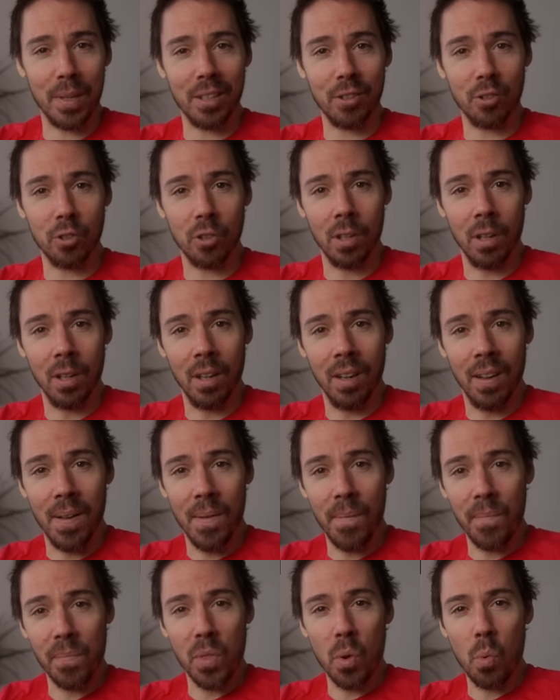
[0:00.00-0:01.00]
is,
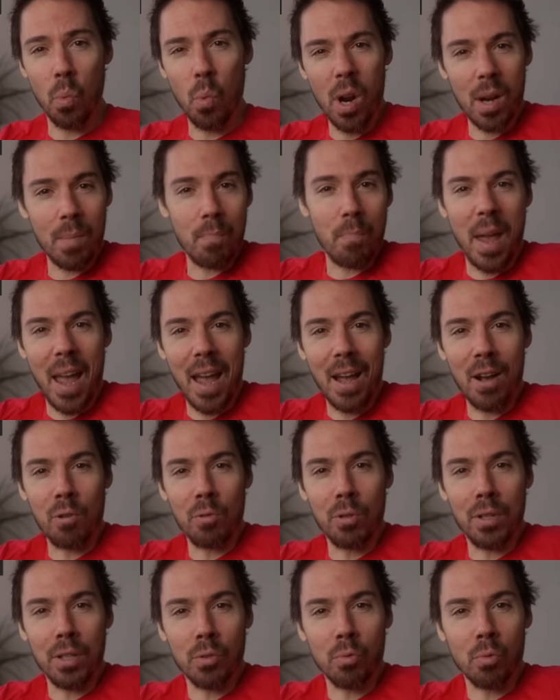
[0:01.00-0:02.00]
one
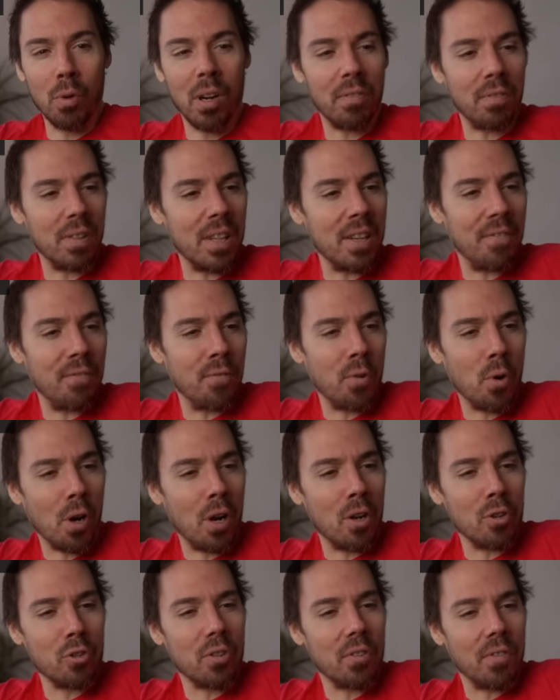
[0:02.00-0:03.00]
pound is roughly
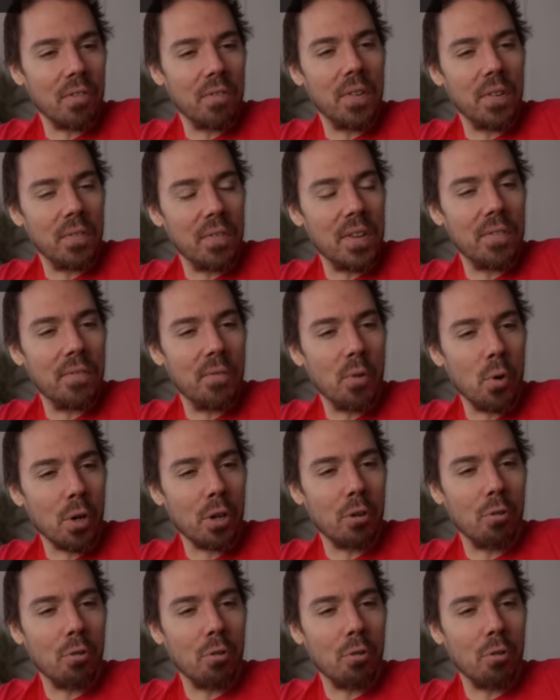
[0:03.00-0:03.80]
454